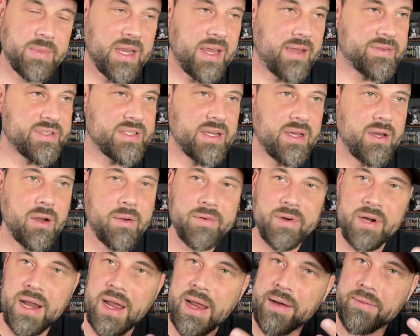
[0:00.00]
They have sent
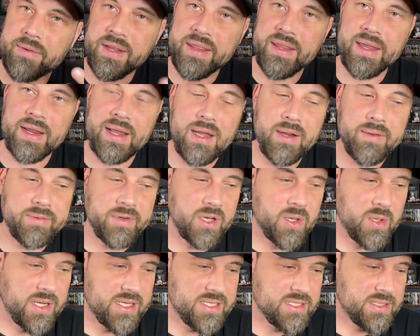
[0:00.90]
over everything I've
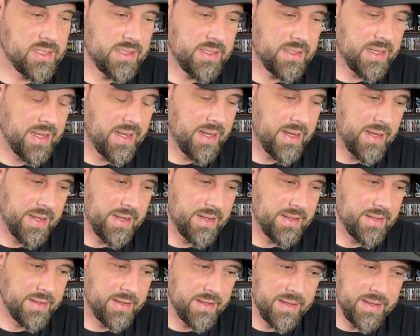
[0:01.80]
requested,
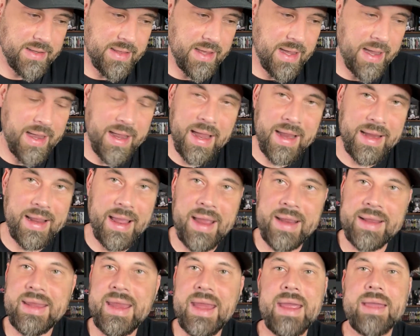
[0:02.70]
and
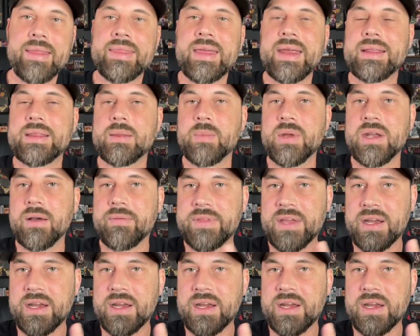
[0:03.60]
I can't thank them enough.